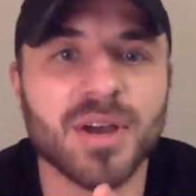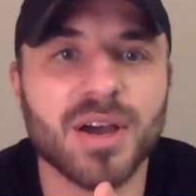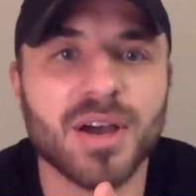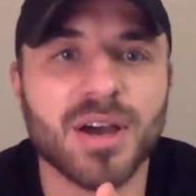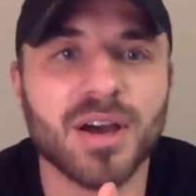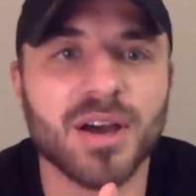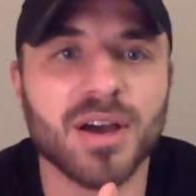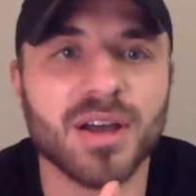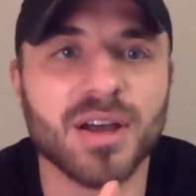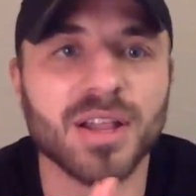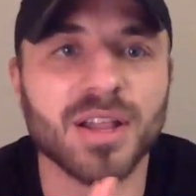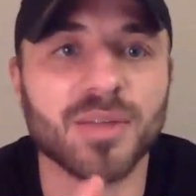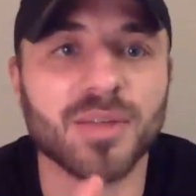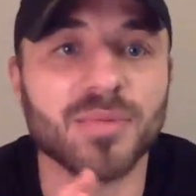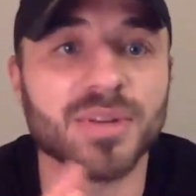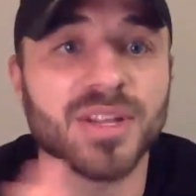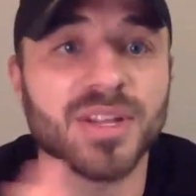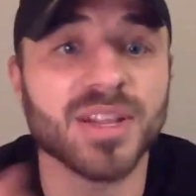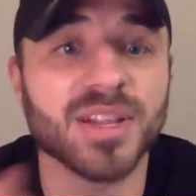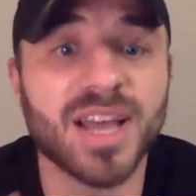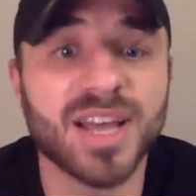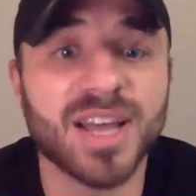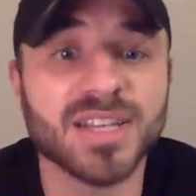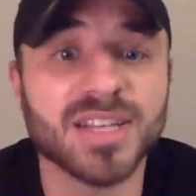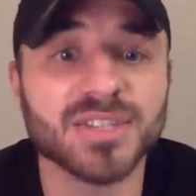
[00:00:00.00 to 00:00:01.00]
like we did
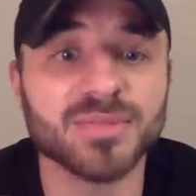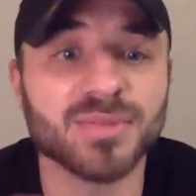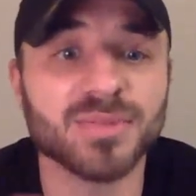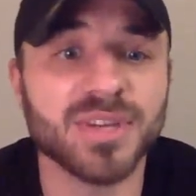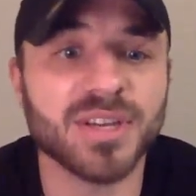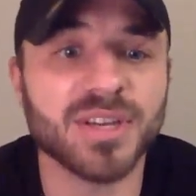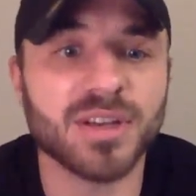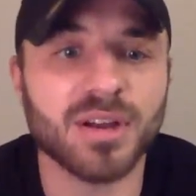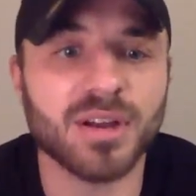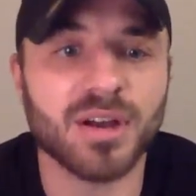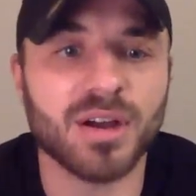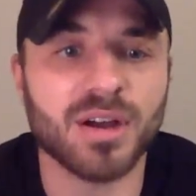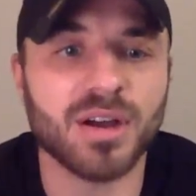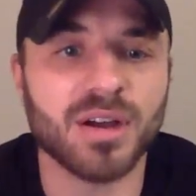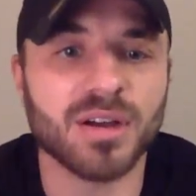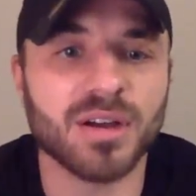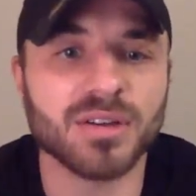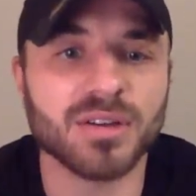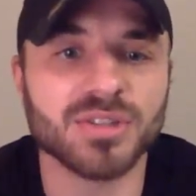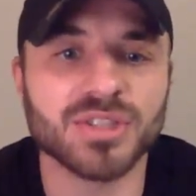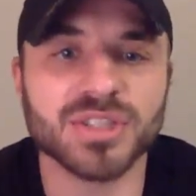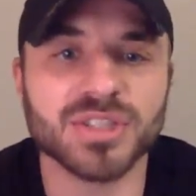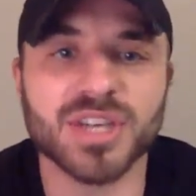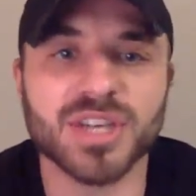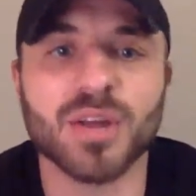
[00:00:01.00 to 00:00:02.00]
last week on
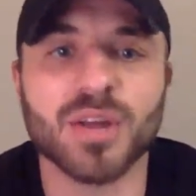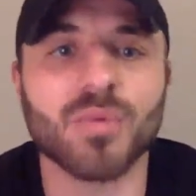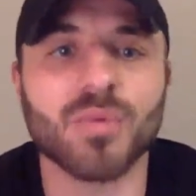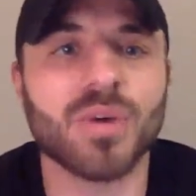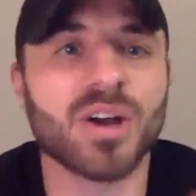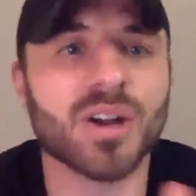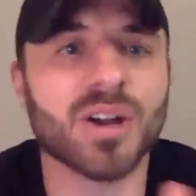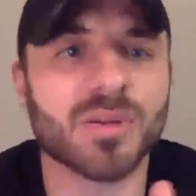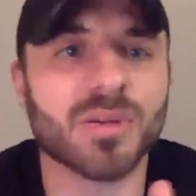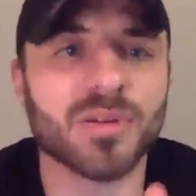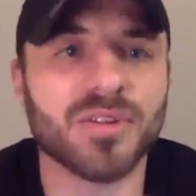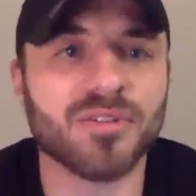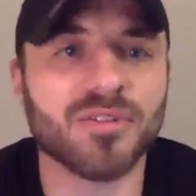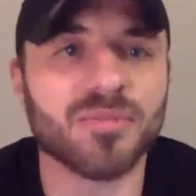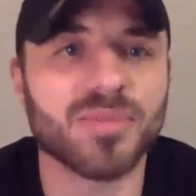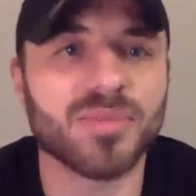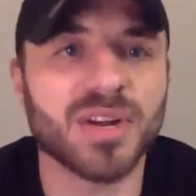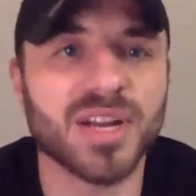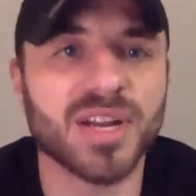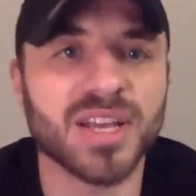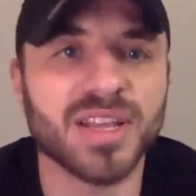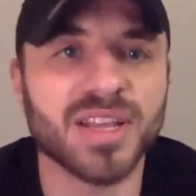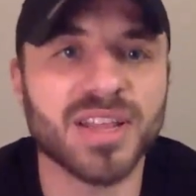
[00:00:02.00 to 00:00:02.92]
just welcoming everybody.